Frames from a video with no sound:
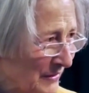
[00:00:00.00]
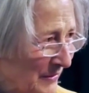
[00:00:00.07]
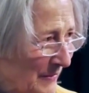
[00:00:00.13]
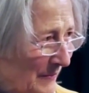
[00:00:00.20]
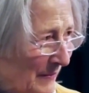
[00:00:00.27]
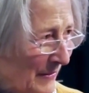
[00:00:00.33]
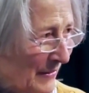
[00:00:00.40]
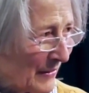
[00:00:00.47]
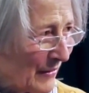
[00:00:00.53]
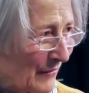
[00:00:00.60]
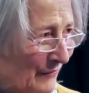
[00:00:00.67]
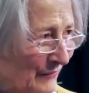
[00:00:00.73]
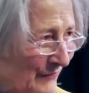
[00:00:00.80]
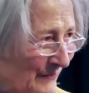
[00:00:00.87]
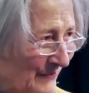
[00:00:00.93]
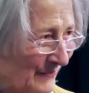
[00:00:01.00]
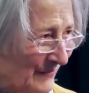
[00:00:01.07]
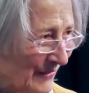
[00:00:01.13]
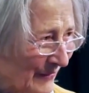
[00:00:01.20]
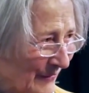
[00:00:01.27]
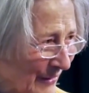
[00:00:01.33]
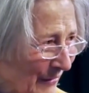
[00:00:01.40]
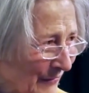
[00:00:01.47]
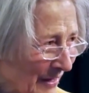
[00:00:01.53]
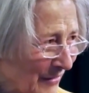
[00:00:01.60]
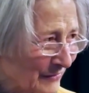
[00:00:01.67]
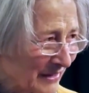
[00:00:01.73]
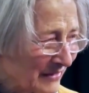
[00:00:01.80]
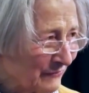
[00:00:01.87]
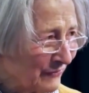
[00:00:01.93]
mm-hmm. of, of, of, how
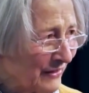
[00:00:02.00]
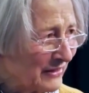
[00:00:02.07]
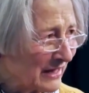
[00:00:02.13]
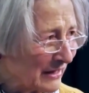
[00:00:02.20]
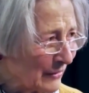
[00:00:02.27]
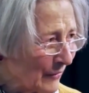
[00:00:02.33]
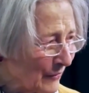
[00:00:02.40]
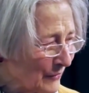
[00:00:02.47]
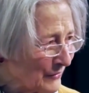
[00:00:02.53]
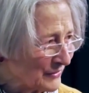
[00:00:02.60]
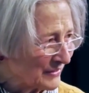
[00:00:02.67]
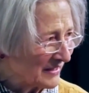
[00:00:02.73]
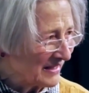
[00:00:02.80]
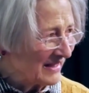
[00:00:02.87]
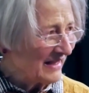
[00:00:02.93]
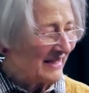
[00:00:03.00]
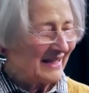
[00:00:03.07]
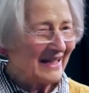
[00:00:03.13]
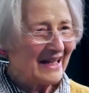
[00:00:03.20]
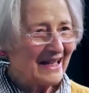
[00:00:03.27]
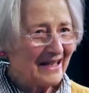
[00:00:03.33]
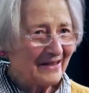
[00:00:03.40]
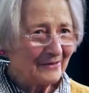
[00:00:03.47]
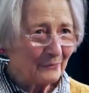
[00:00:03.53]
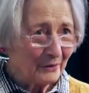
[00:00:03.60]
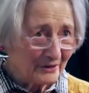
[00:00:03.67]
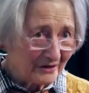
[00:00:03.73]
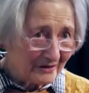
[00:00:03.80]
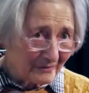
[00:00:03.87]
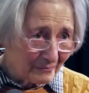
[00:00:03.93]
that funding goes, mm-hmm. and which
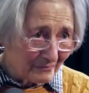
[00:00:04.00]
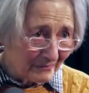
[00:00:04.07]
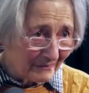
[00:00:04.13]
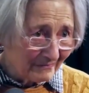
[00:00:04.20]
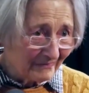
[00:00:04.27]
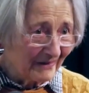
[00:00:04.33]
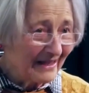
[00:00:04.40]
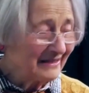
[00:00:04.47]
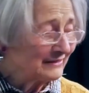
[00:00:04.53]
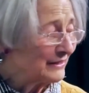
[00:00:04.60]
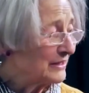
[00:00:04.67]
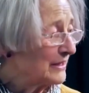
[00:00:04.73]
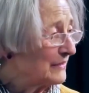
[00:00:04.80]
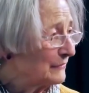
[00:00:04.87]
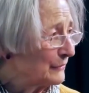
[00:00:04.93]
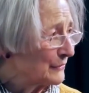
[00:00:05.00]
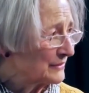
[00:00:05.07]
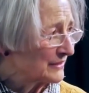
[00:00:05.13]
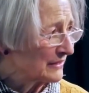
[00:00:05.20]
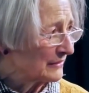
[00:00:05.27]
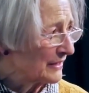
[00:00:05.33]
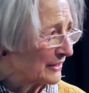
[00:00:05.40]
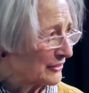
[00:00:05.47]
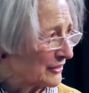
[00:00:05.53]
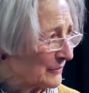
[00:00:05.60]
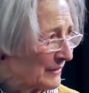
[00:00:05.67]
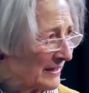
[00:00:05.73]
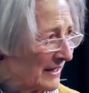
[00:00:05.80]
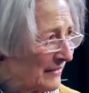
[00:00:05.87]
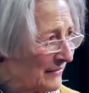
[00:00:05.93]
is likely to influence the election. But
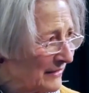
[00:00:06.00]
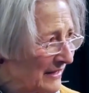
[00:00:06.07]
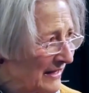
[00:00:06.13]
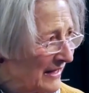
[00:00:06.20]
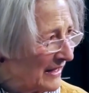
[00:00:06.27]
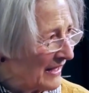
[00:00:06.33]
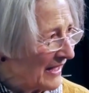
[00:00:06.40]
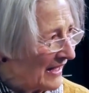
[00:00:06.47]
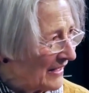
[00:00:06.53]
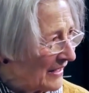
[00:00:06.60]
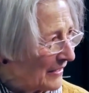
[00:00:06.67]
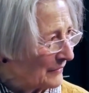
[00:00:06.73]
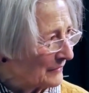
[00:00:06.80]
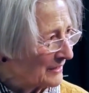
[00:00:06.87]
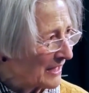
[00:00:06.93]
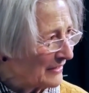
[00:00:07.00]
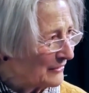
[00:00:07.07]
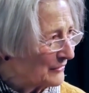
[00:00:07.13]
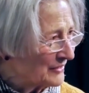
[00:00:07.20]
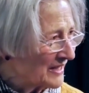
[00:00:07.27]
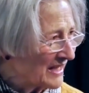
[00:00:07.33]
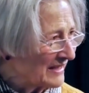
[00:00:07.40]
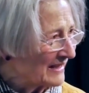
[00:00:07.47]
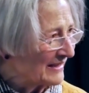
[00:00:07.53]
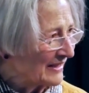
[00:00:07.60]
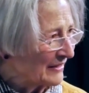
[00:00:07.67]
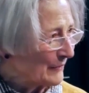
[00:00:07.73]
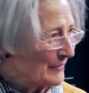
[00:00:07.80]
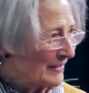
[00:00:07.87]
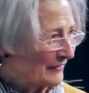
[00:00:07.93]
how can you say anything
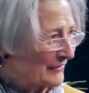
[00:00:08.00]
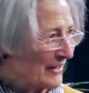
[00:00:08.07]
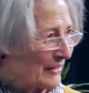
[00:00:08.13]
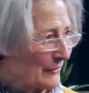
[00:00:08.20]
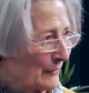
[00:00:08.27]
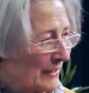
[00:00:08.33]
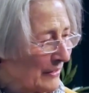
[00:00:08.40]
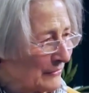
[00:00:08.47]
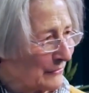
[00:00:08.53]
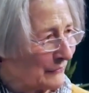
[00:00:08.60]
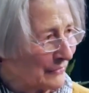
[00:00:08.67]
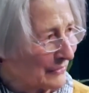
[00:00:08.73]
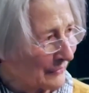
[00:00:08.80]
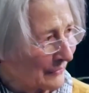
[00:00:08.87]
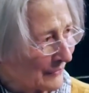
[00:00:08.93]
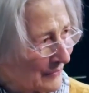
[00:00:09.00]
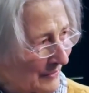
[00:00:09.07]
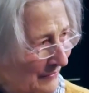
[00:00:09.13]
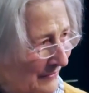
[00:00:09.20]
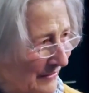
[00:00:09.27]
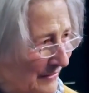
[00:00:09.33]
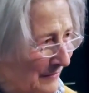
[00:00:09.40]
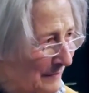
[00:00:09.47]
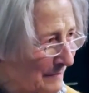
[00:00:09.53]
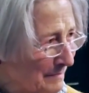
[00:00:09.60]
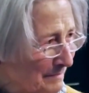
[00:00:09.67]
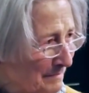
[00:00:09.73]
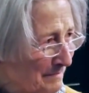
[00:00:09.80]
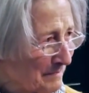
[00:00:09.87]
about that, or how you feel about that? Um,